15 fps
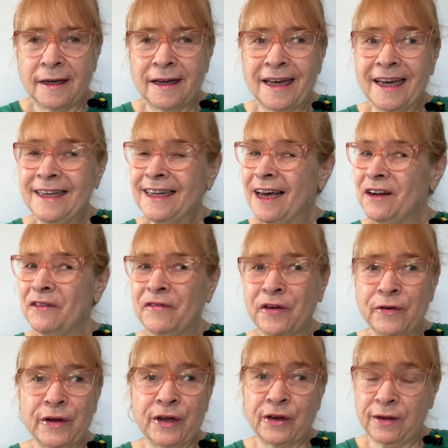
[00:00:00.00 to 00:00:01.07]
and not a
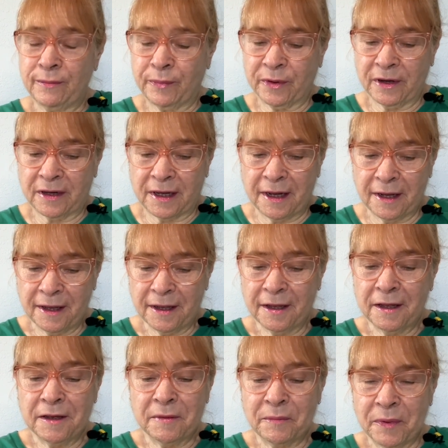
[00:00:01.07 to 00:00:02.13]
very good book,
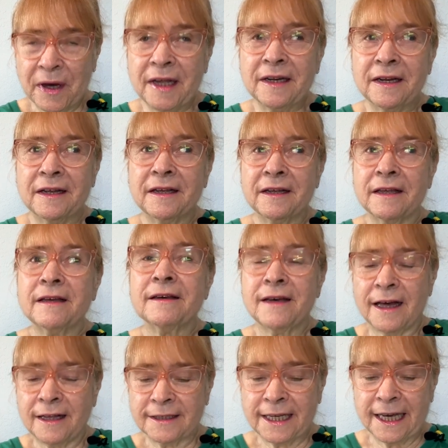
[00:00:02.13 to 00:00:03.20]
but
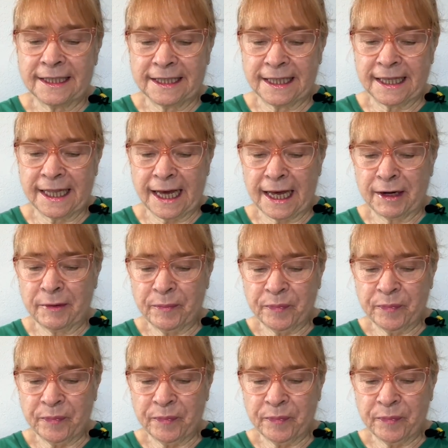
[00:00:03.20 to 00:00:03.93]
I'll get to that.